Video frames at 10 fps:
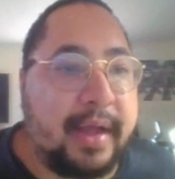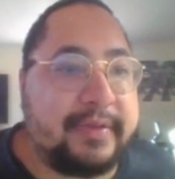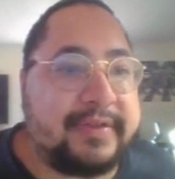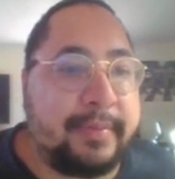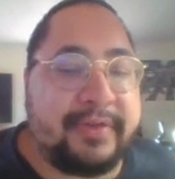
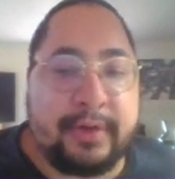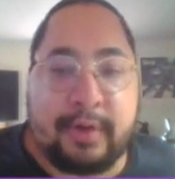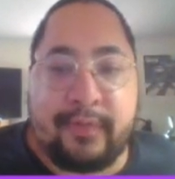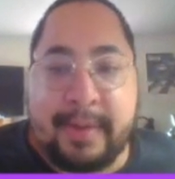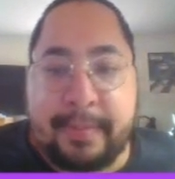
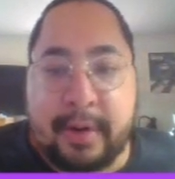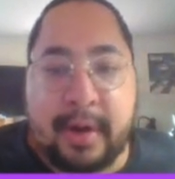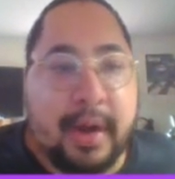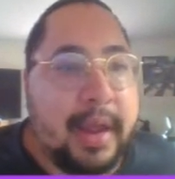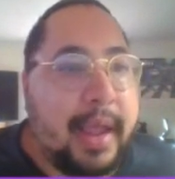Cemetery
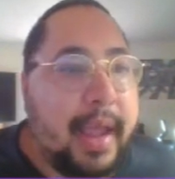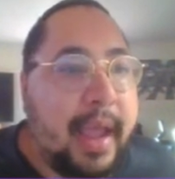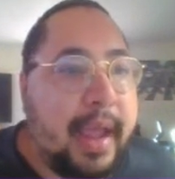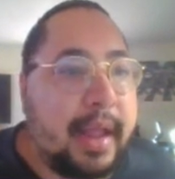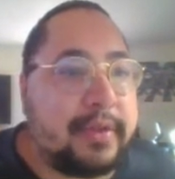Reaper
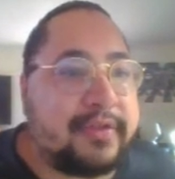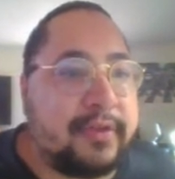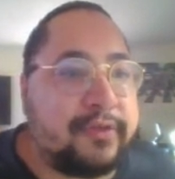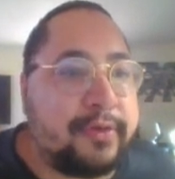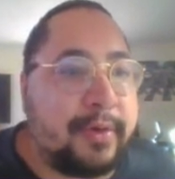and
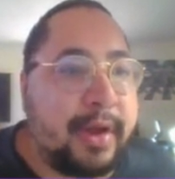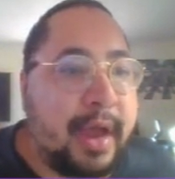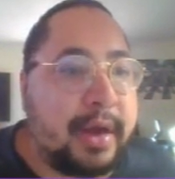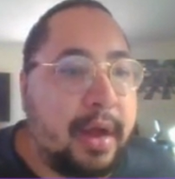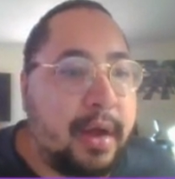
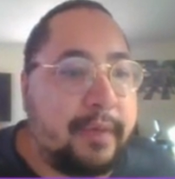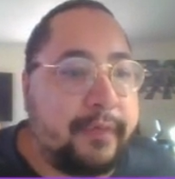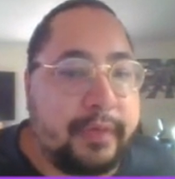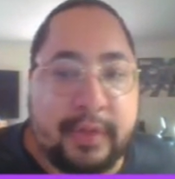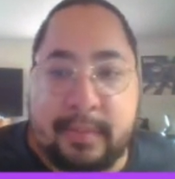Centurion of
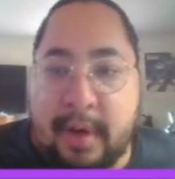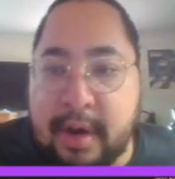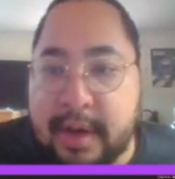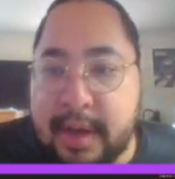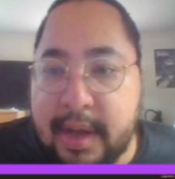the
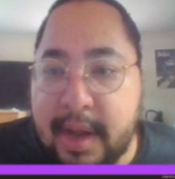Mark.